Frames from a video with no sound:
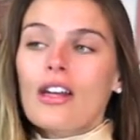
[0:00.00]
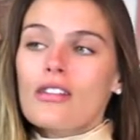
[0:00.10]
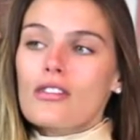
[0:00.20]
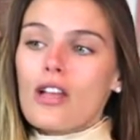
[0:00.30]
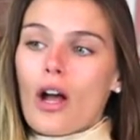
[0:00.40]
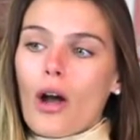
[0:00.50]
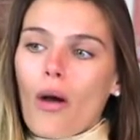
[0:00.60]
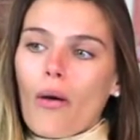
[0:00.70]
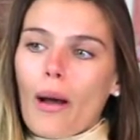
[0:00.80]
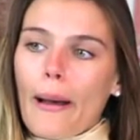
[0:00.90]

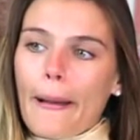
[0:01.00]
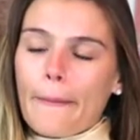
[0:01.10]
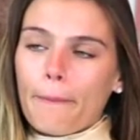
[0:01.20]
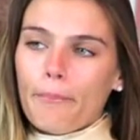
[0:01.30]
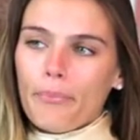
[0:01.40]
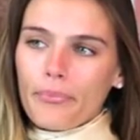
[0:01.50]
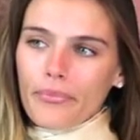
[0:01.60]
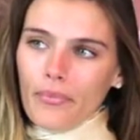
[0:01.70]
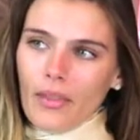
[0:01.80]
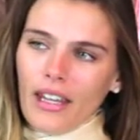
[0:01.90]
So
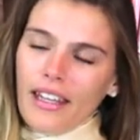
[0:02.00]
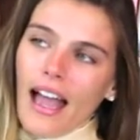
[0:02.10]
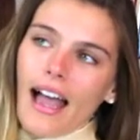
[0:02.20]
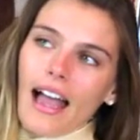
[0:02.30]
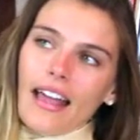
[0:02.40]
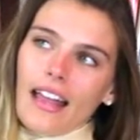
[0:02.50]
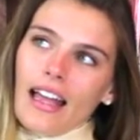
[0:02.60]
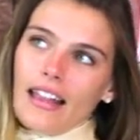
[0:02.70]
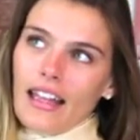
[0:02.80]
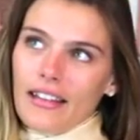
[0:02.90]
yeah,
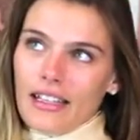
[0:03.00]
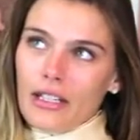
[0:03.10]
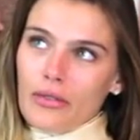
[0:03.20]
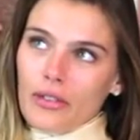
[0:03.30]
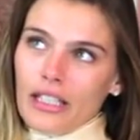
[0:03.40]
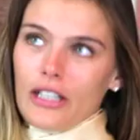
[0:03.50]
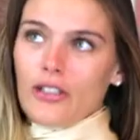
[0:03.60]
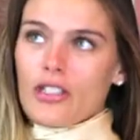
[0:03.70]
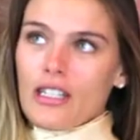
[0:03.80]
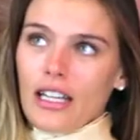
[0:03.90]
I think it's really
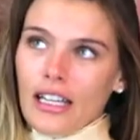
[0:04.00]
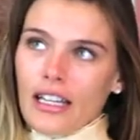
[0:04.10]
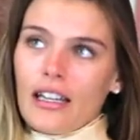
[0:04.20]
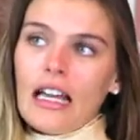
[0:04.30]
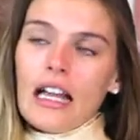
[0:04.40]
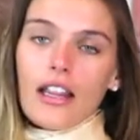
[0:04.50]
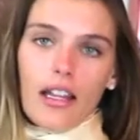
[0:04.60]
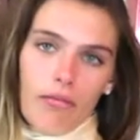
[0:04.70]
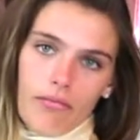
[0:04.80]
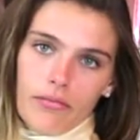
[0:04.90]
interesting,
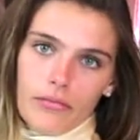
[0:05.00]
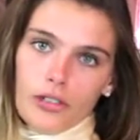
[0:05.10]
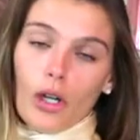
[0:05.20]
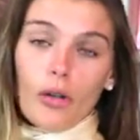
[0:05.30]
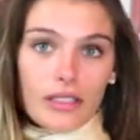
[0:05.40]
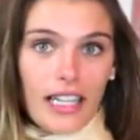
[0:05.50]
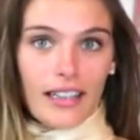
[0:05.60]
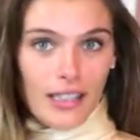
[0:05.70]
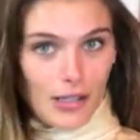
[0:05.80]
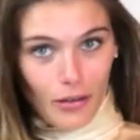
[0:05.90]
and don't take
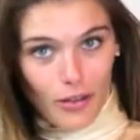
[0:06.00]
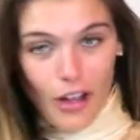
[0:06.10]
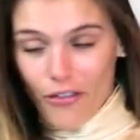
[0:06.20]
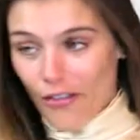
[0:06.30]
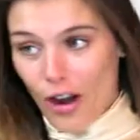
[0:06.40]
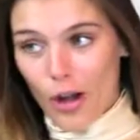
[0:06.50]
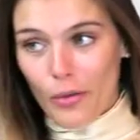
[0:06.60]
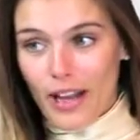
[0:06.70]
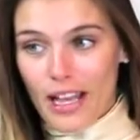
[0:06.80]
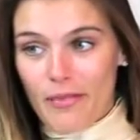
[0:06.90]
this the wrong
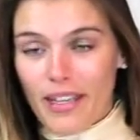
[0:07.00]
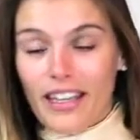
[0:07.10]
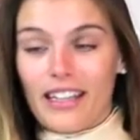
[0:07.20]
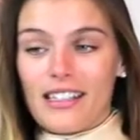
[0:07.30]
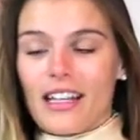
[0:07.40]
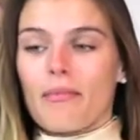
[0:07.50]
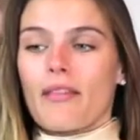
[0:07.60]
way, because